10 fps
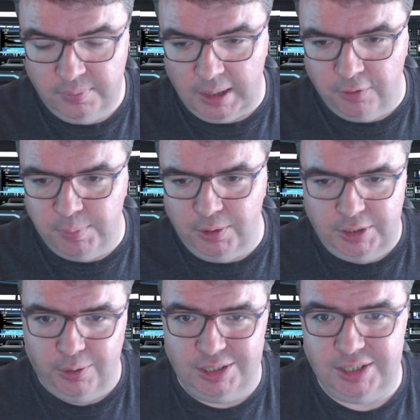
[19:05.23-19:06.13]
of
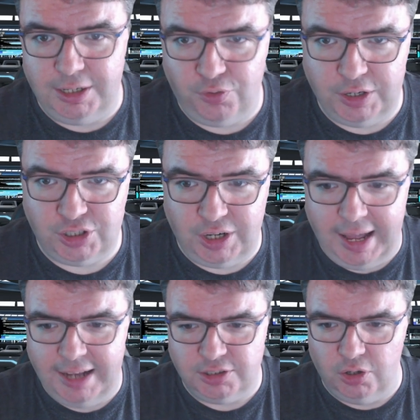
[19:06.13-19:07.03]
military science fiction
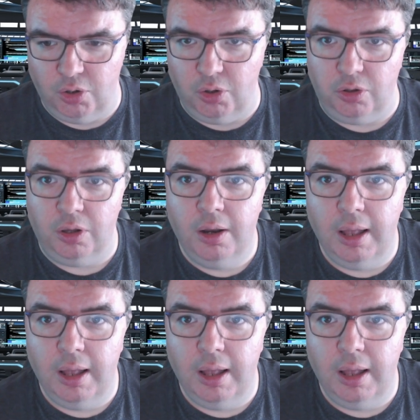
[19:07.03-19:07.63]
as a whole.